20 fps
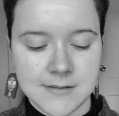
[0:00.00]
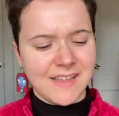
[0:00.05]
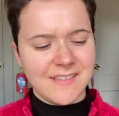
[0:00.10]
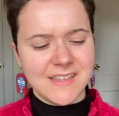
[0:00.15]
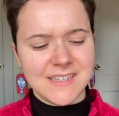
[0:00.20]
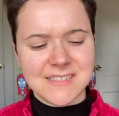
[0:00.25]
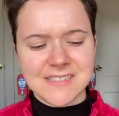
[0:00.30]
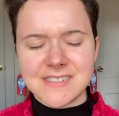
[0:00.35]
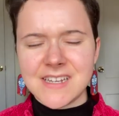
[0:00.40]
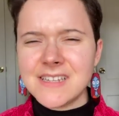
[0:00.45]
And
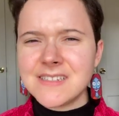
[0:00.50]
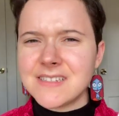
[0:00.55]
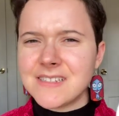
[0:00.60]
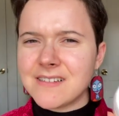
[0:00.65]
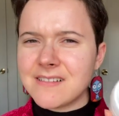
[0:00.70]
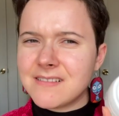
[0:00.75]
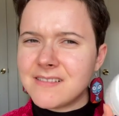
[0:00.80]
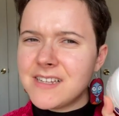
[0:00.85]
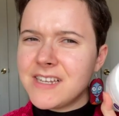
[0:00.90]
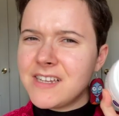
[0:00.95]
this
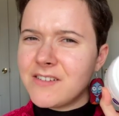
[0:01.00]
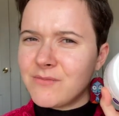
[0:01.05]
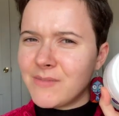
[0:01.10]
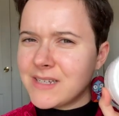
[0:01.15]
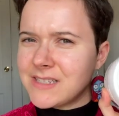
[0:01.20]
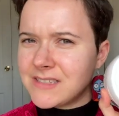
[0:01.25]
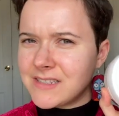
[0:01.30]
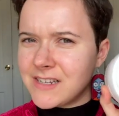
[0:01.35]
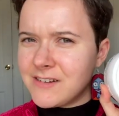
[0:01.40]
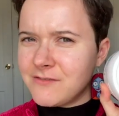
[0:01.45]
doesn't leave my
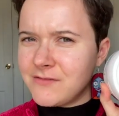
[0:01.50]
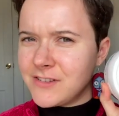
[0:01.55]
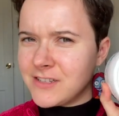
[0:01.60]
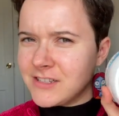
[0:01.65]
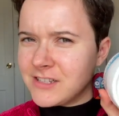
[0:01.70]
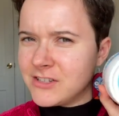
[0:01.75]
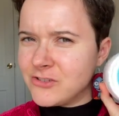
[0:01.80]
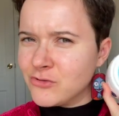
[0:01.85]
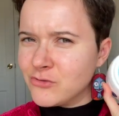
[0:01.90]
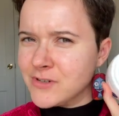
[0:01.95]
skin
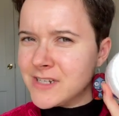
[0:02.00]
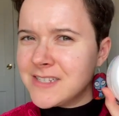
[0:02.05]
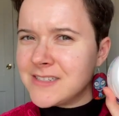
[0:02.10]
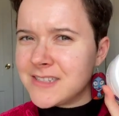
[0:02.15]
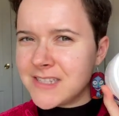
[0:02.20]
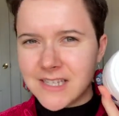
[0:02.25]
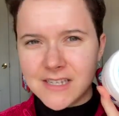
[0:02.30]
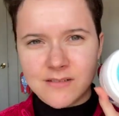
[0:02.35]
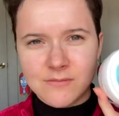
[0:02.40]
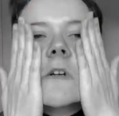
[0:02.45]
feeling
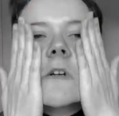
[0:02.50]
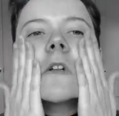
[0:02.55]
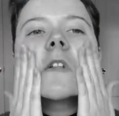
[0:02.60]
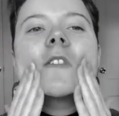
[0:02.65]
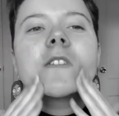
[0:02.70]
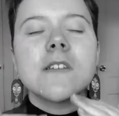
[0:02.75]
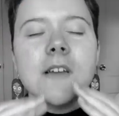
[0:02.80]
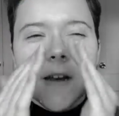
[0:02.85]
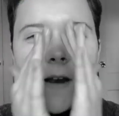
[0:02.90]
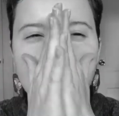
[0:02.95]
greasy.
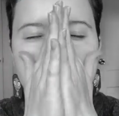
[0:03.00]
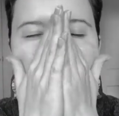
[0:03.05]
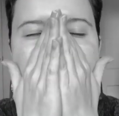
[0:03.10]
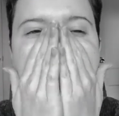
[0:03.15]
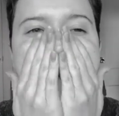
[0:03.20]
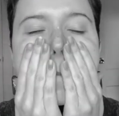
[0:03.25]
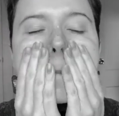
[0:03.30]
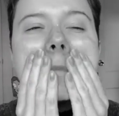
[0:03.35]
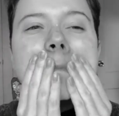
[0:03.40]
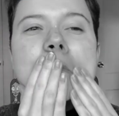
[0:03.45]
just gonna